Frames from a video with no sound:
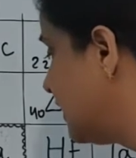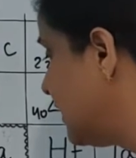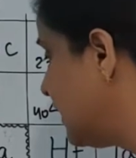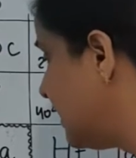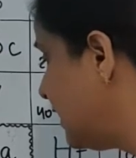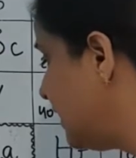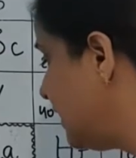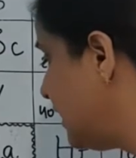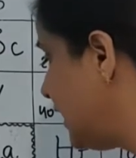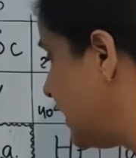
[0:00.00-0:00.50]

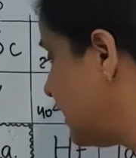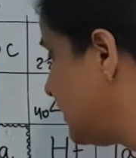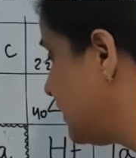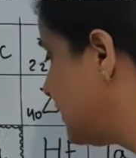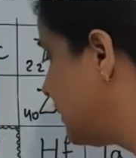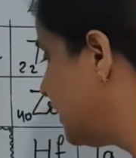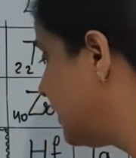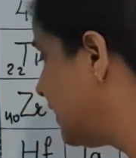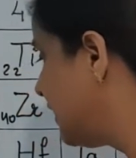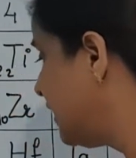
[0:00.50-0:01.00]

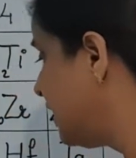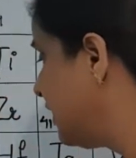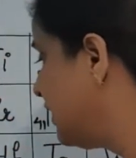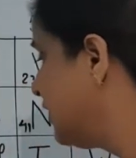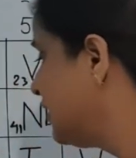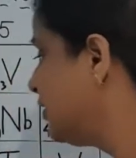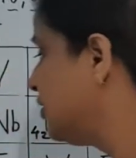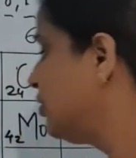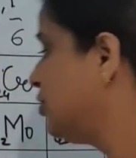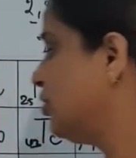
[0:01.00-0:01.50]

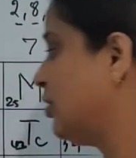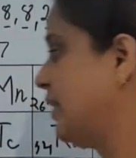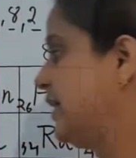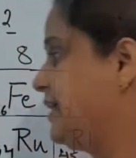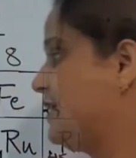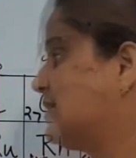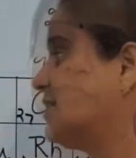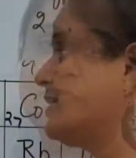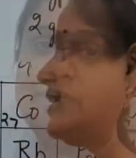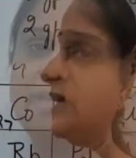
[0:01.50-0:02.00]
Lanthanoids.
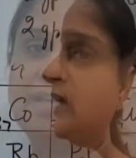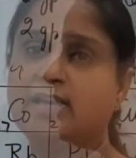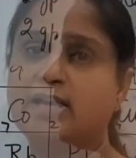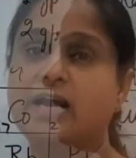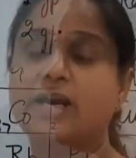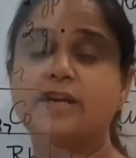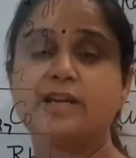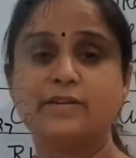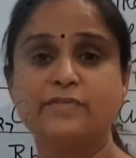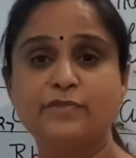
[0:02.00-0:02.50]
And
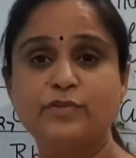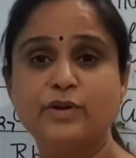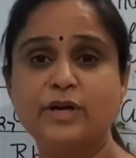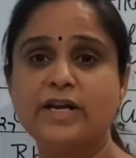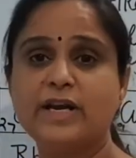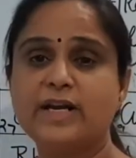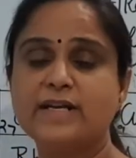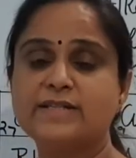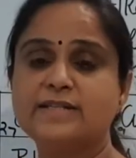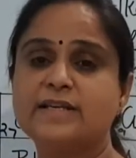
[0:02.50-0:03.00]
if you are
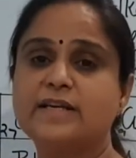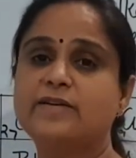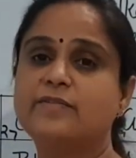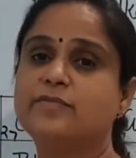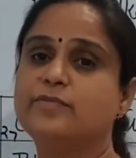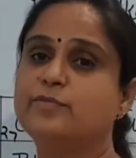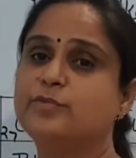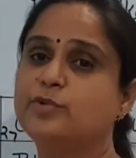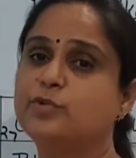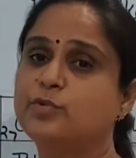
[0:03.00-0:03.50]
asked that
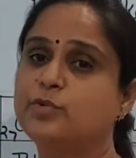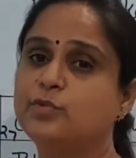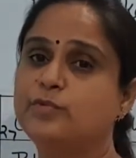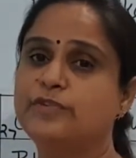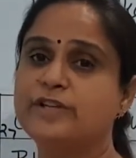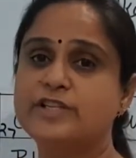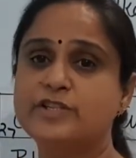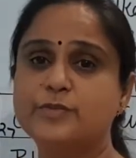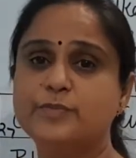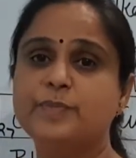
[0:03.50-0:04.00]
to
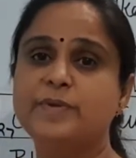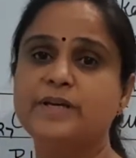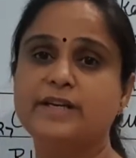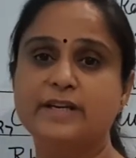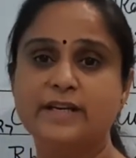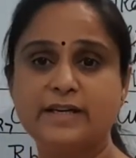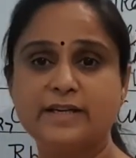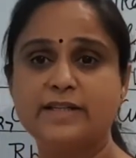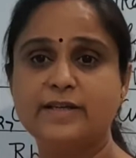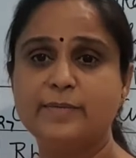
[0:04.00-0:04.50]
which
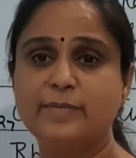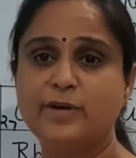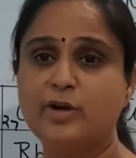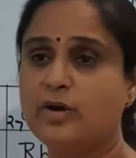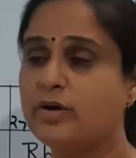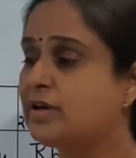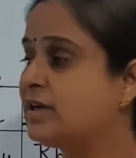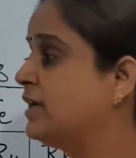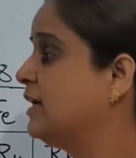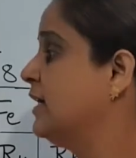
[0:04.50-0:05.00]
period
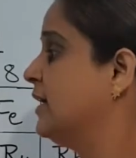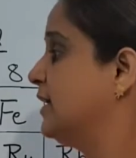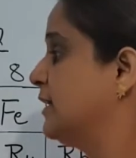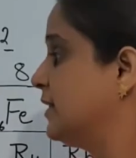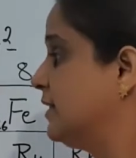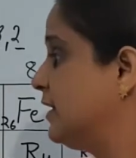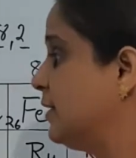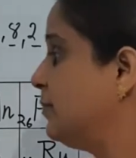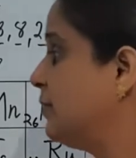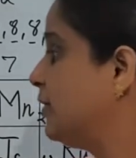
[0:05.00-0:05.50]

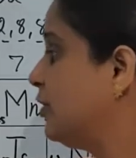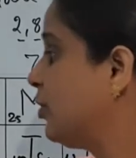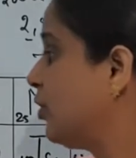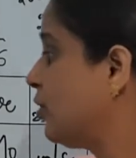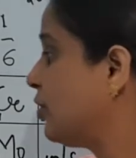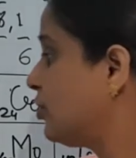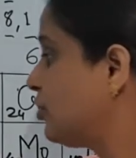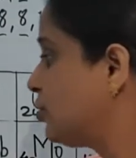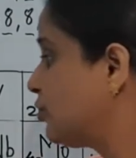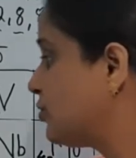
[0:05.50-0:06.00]
they belong
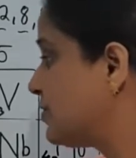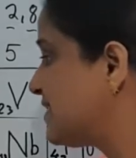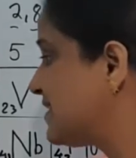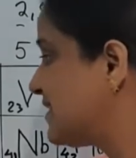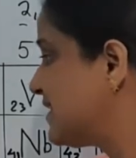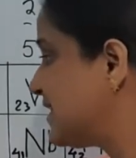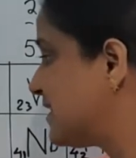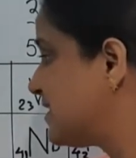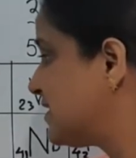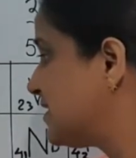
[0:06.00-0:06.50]
to
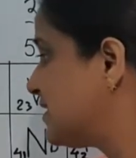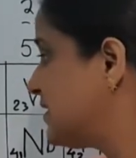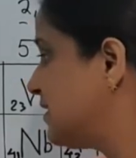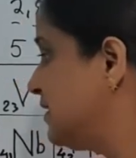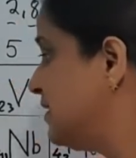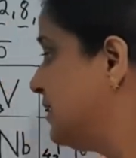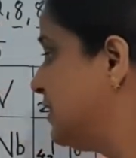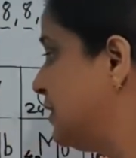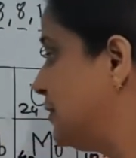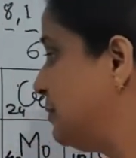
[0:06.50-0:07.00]
6th
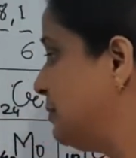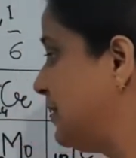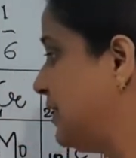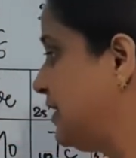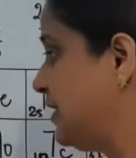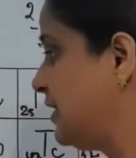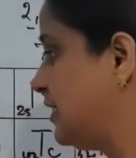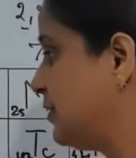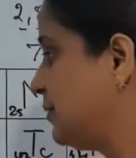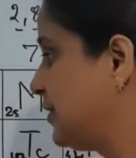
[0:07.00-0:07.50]

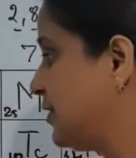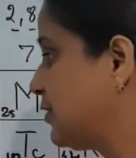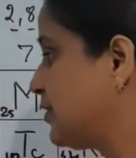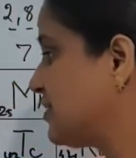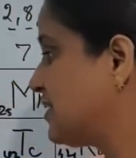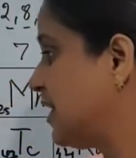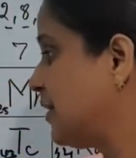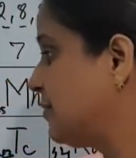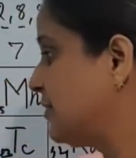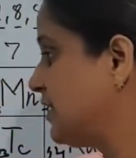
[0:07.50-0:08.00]
period, because I
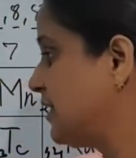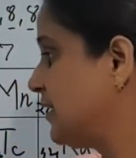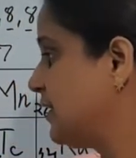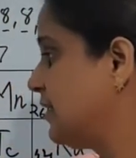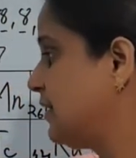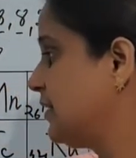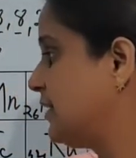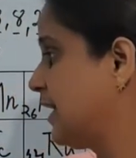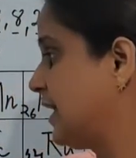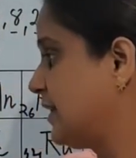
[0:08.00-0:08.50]
am taking
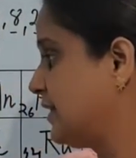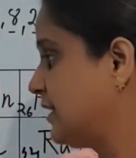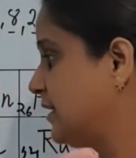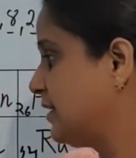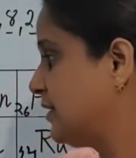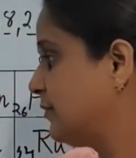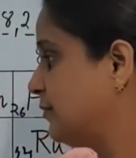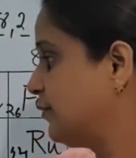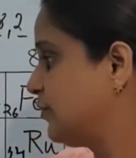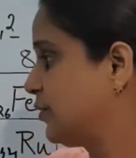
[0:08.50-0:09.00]

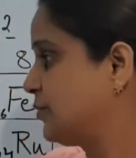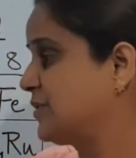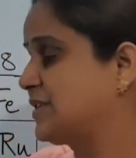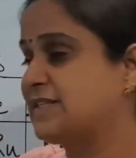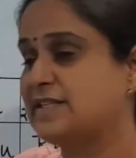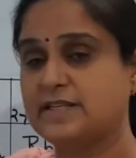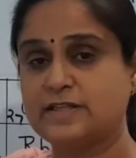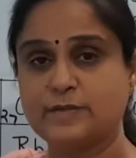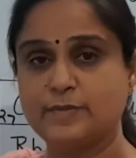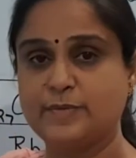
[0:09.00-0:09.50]
lanthanum from the
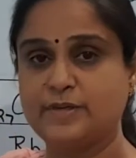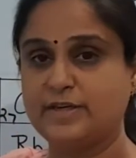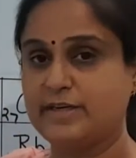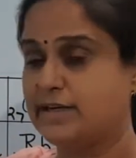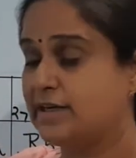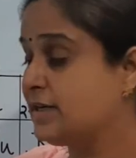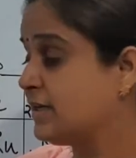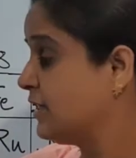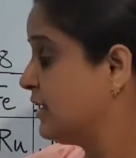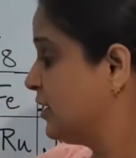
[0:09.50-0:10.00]
6th period.
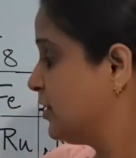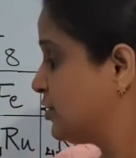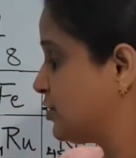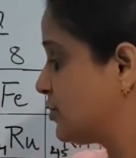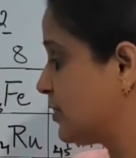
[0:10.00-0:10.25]
So